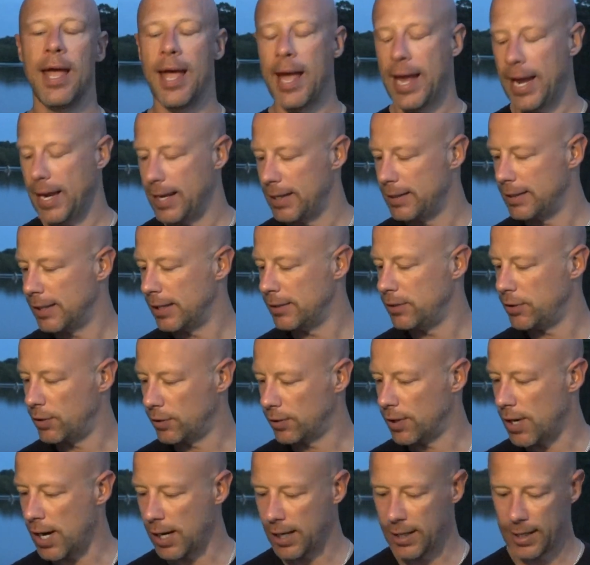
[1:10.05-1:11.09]
And you
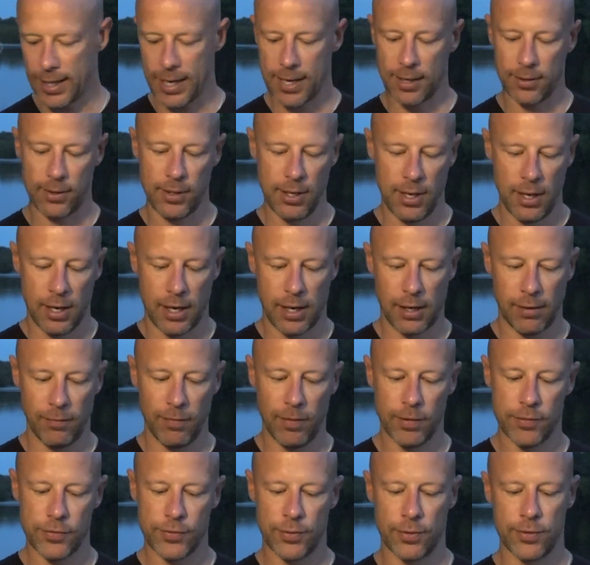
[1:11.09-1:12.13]
can lock it out, all
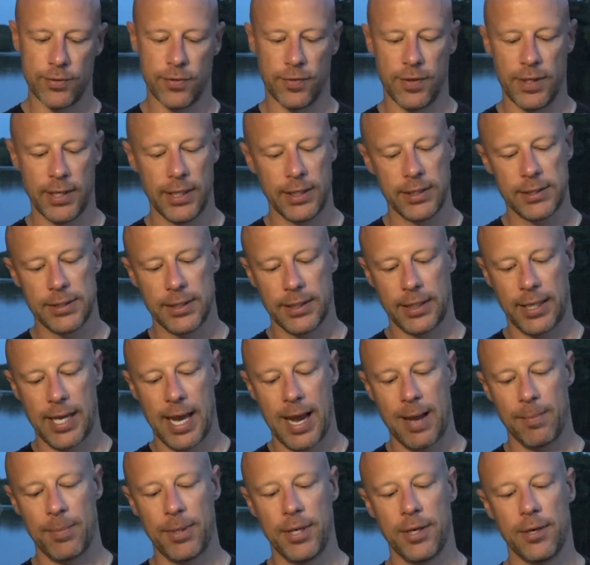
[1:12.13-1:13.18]
of those sorts of things. The
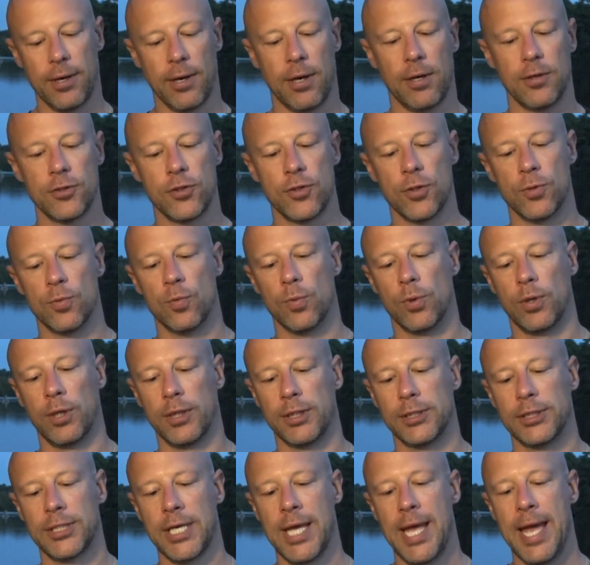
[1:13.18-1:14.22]
cap here also
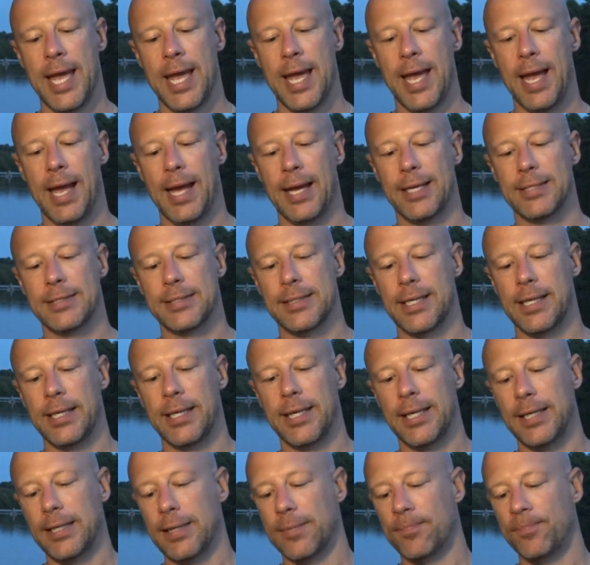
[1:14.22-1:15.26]
works as
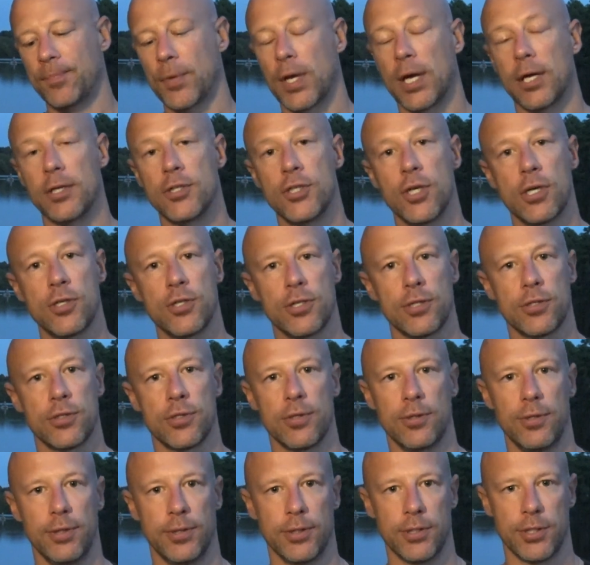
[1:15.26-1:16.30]
a charger,
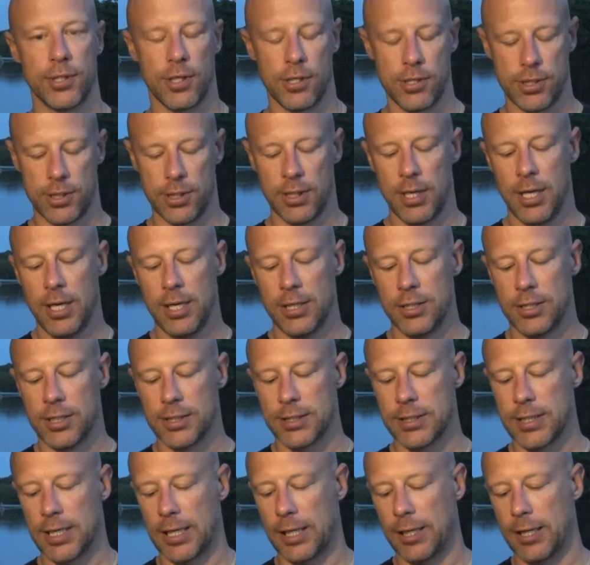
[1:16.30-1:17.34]
so you can charge it
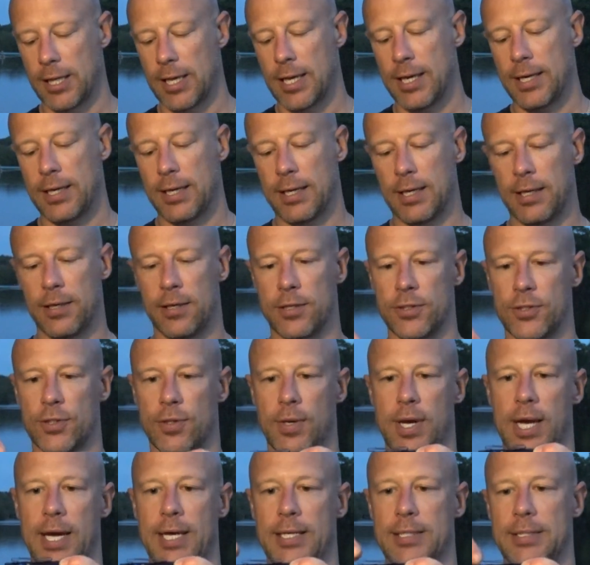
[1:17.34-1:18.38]
just like that. It
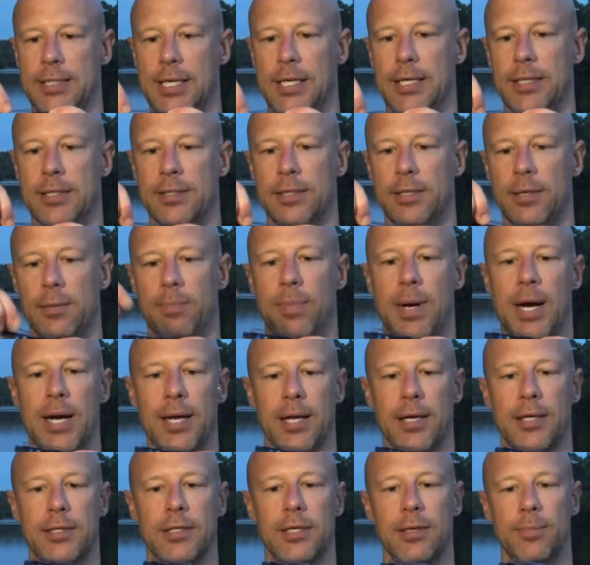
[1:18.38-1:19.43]
also has a little
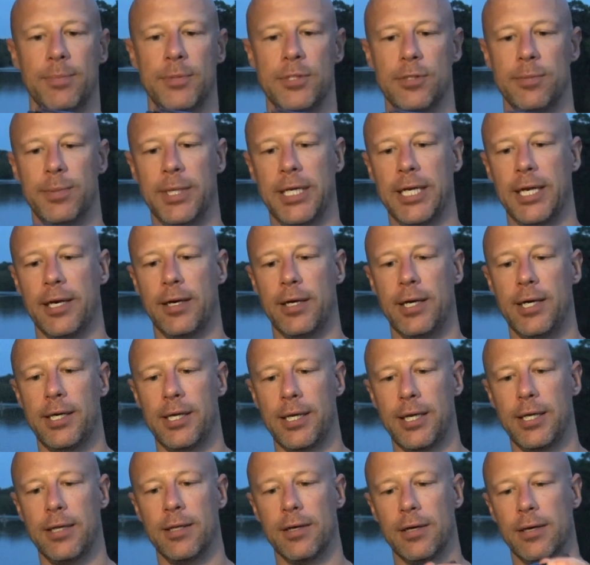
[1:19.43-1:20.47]
pocket clip to be
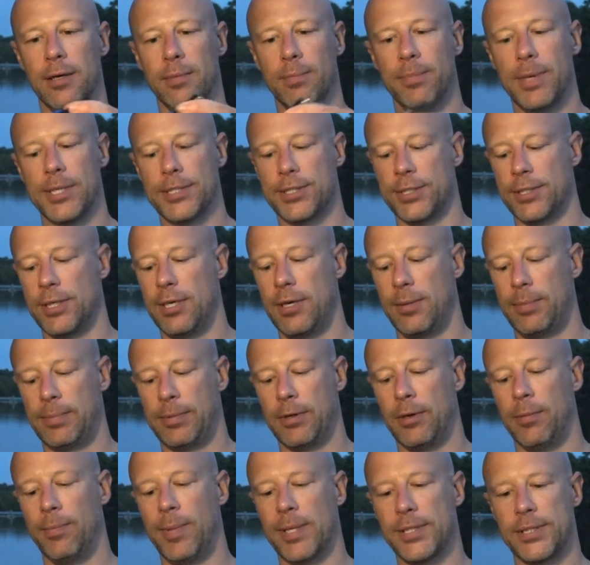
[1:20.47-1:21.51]
carried either bezel up
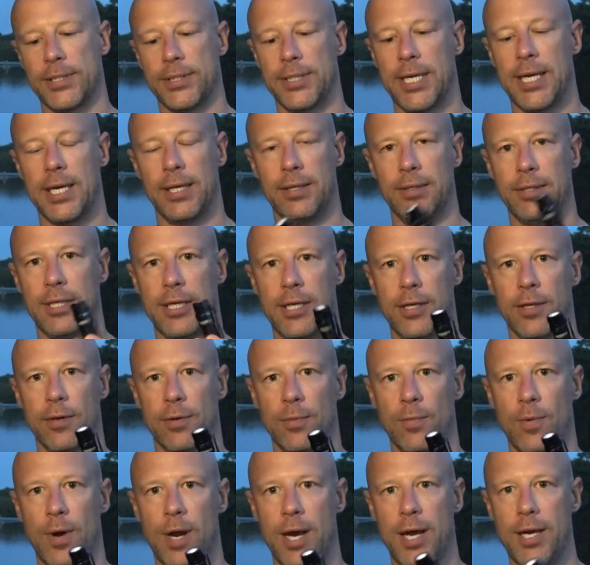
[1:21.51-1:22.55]
or bezel down.
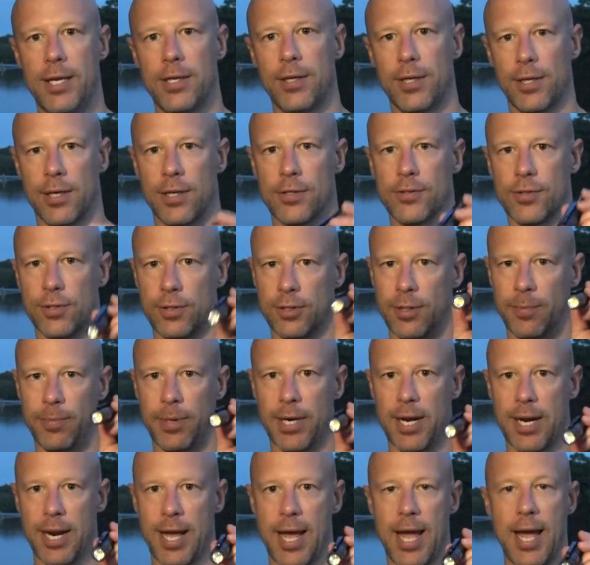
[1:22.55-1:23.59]
Either way, you can also clip
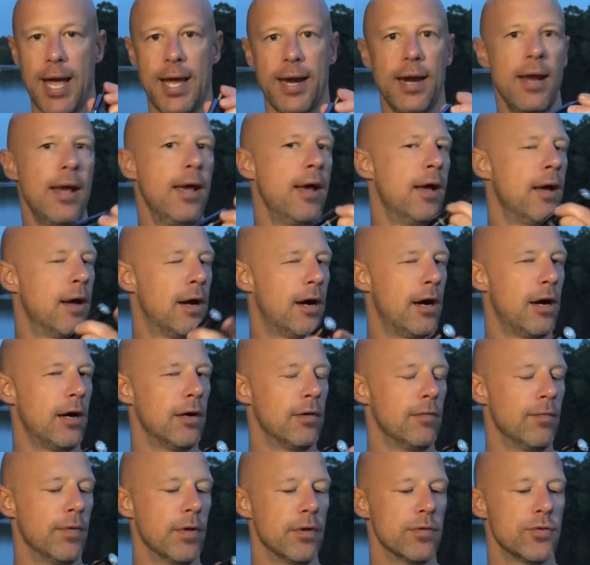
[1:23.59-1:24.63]
it on a hat,
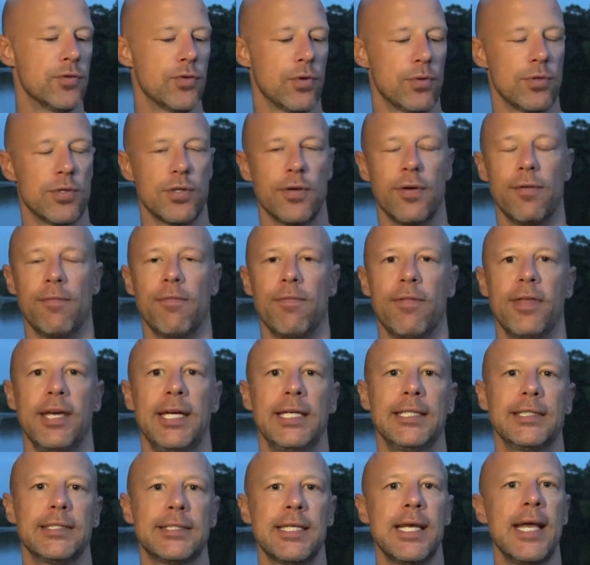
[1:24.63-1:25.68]
all of those sorts of
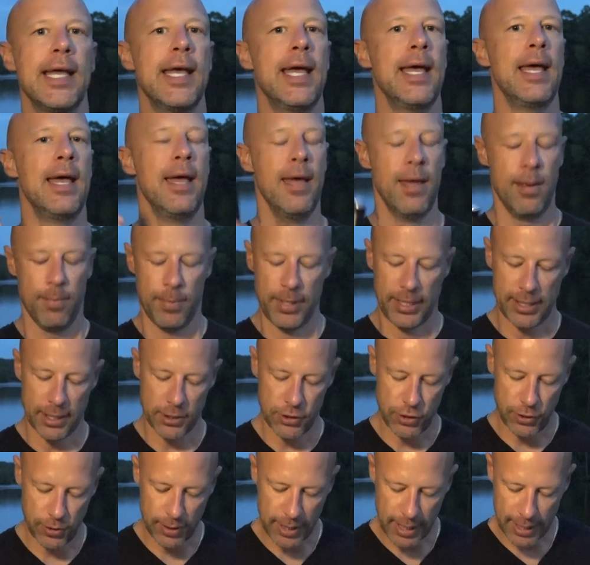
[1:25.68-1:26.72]
things.
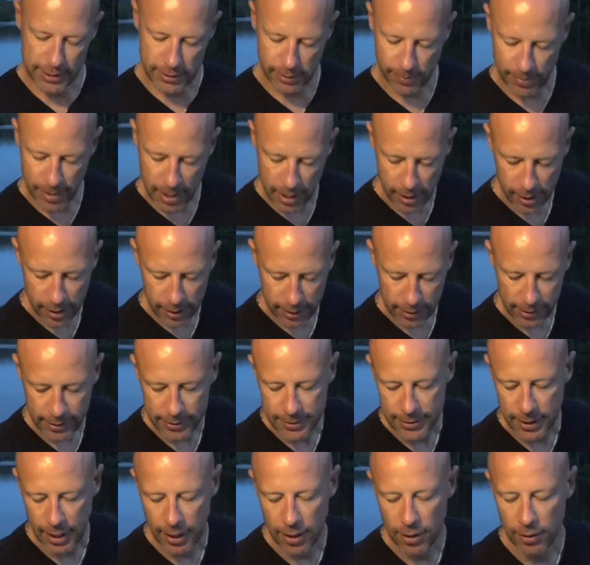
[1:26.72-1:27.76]
Because you guys are my
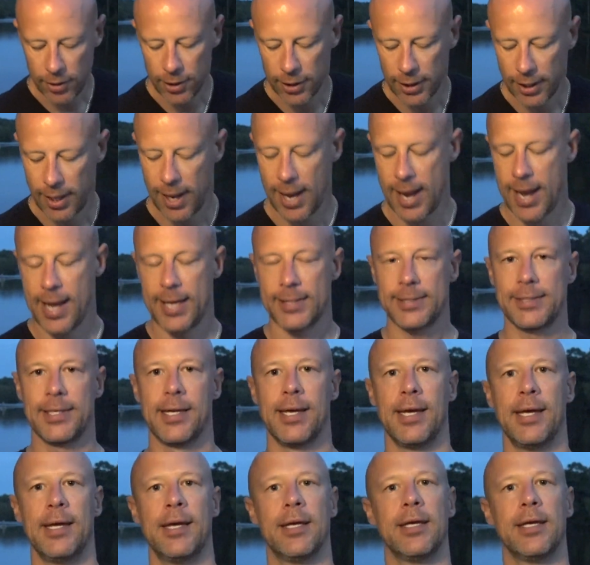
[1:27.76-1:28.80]
audience, I know you're gonna ask,
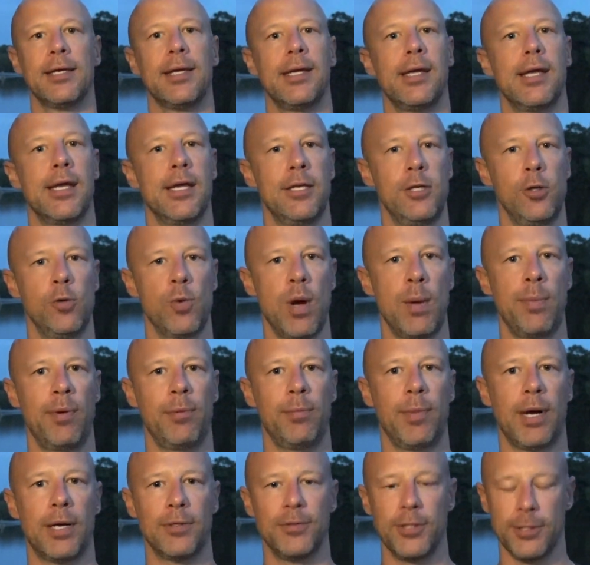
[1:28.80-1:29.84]
can you
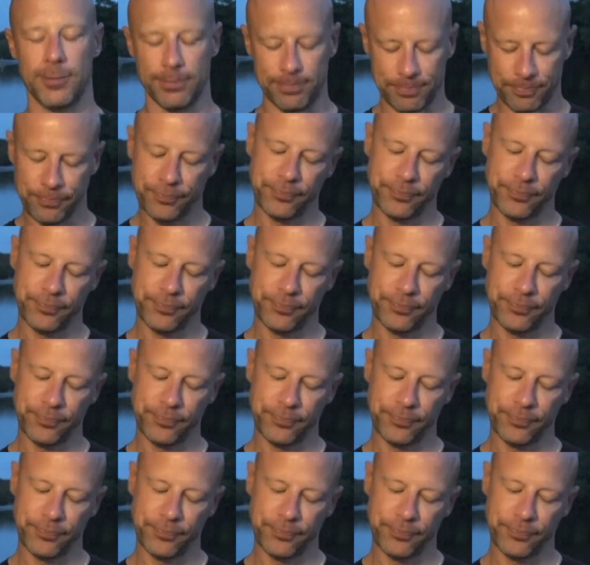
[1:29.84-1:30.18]
weapon mount it?